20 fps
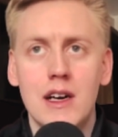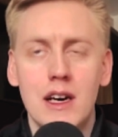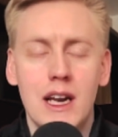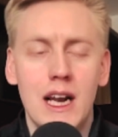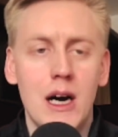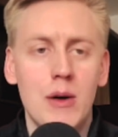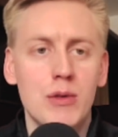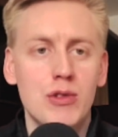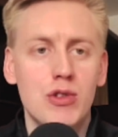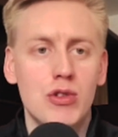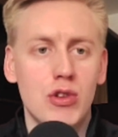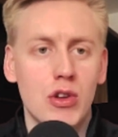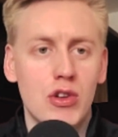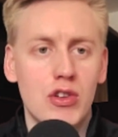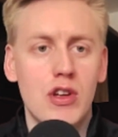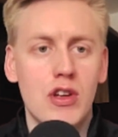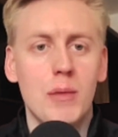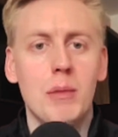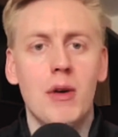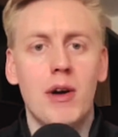how would you
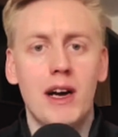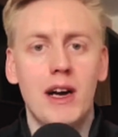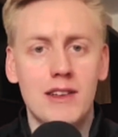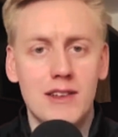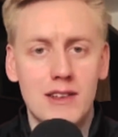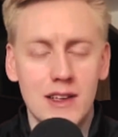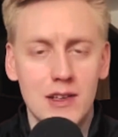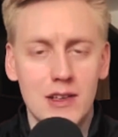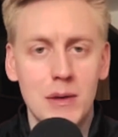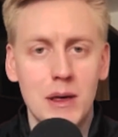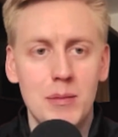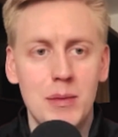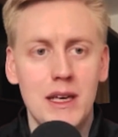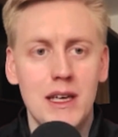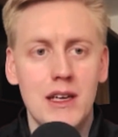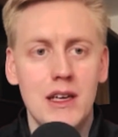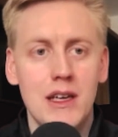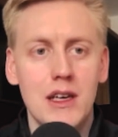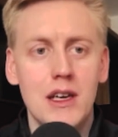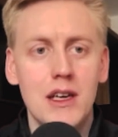just summarize this
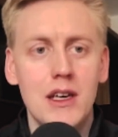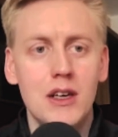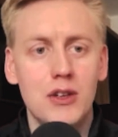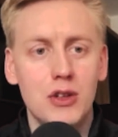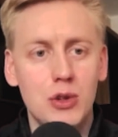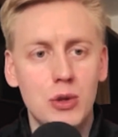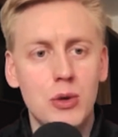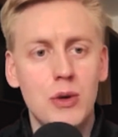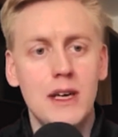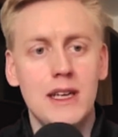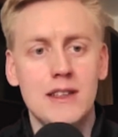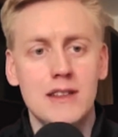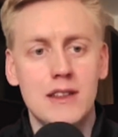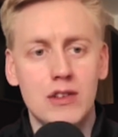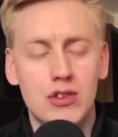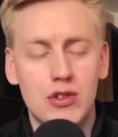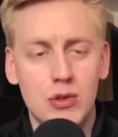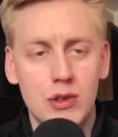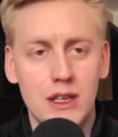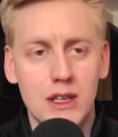maybe new
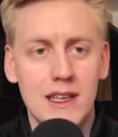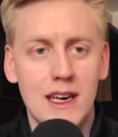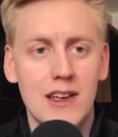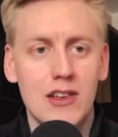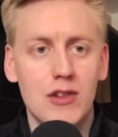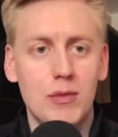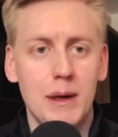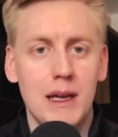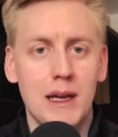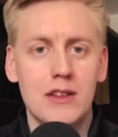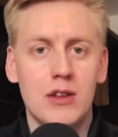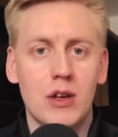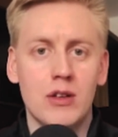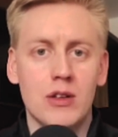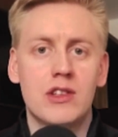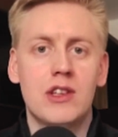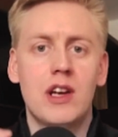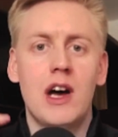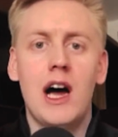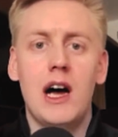industry that is built
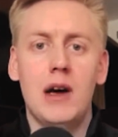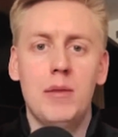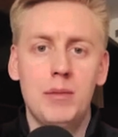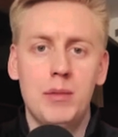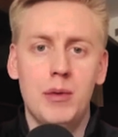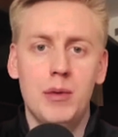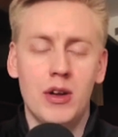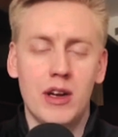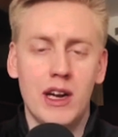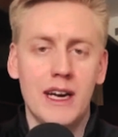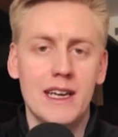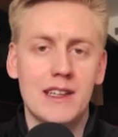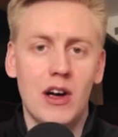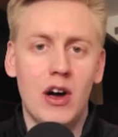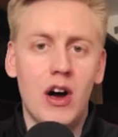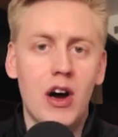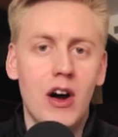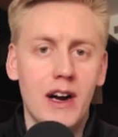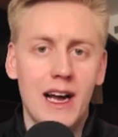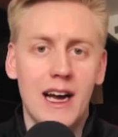on top, on like the
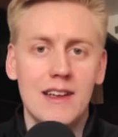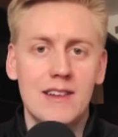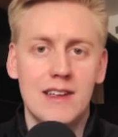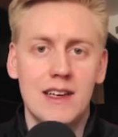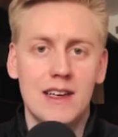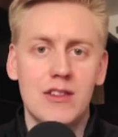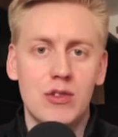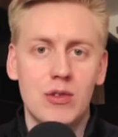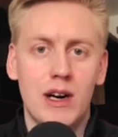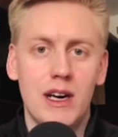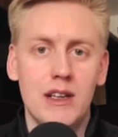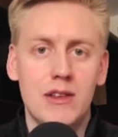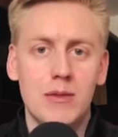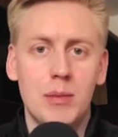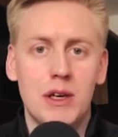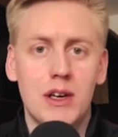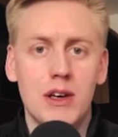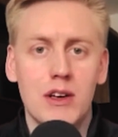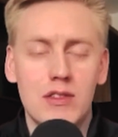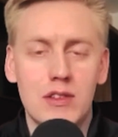hard assets, right?
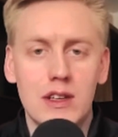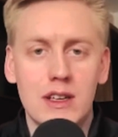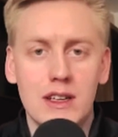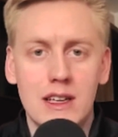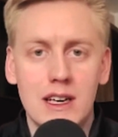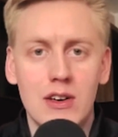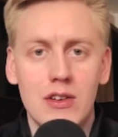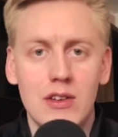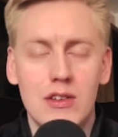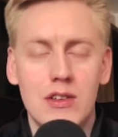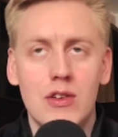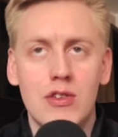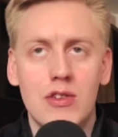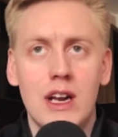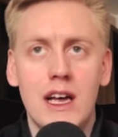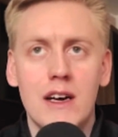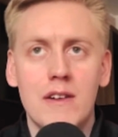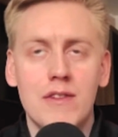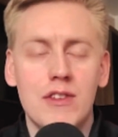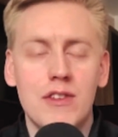Because there's a
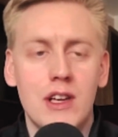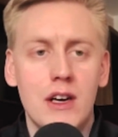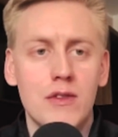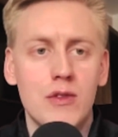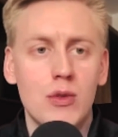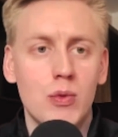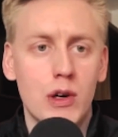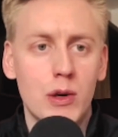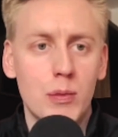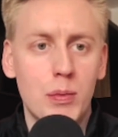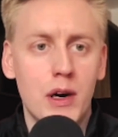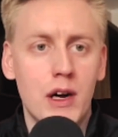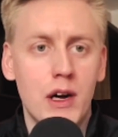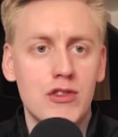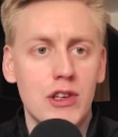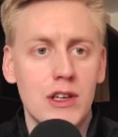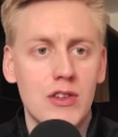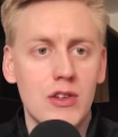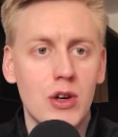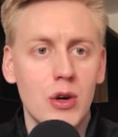lot of software
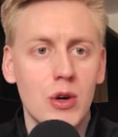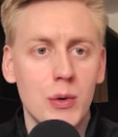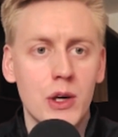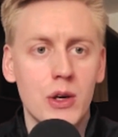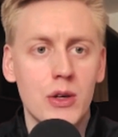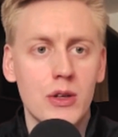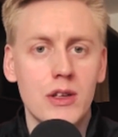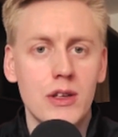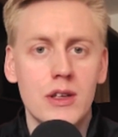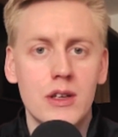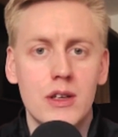projects going on.